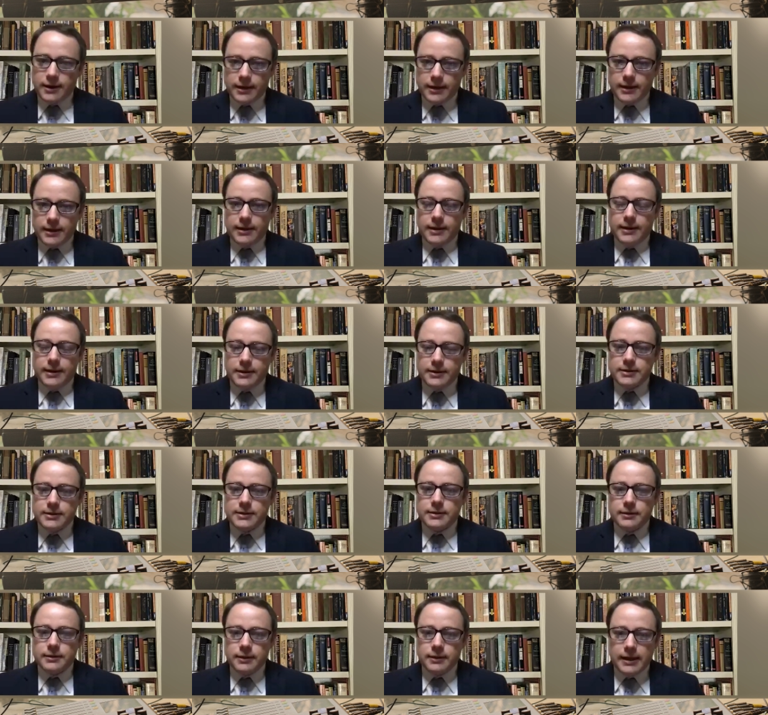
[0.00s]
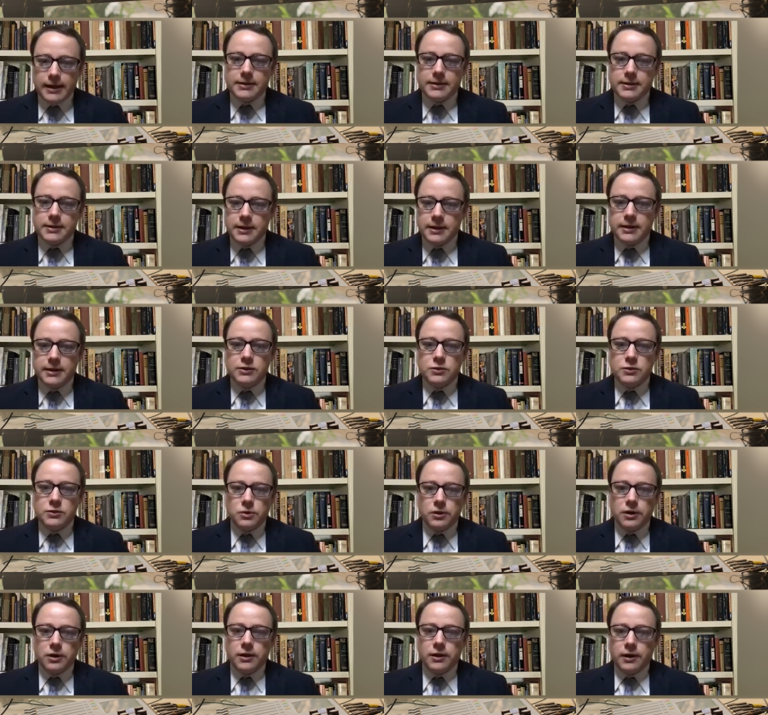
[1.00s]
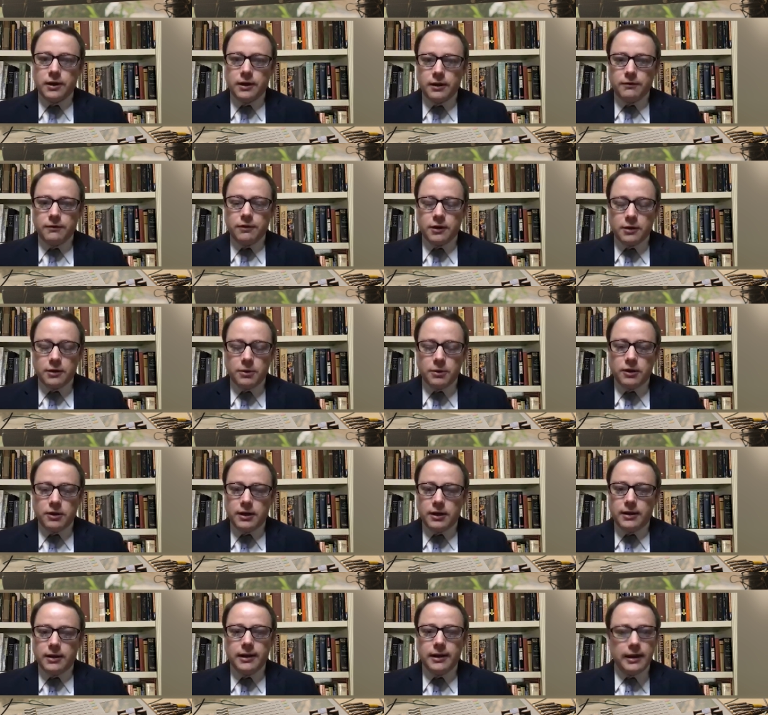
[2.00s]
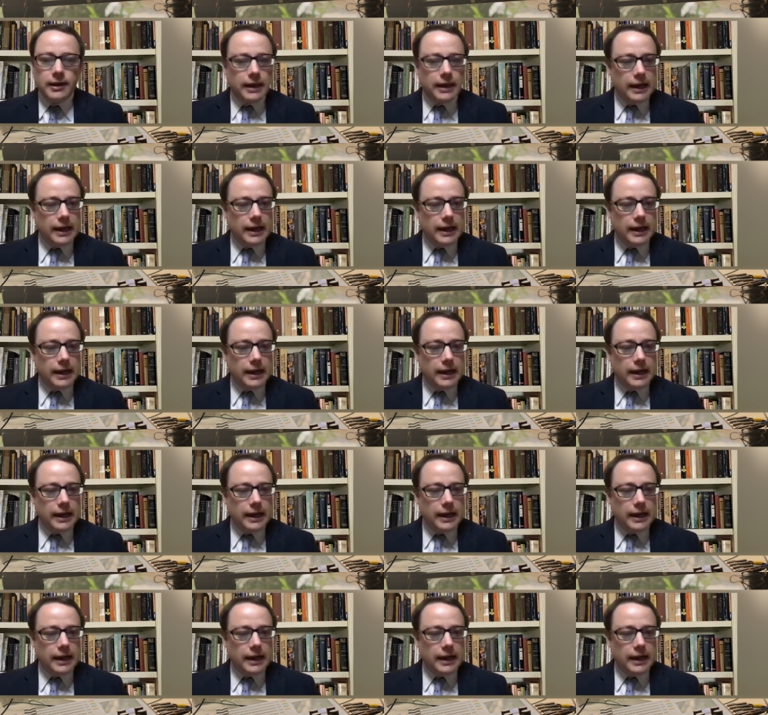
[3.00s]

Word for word: and his legacy and his work for the community,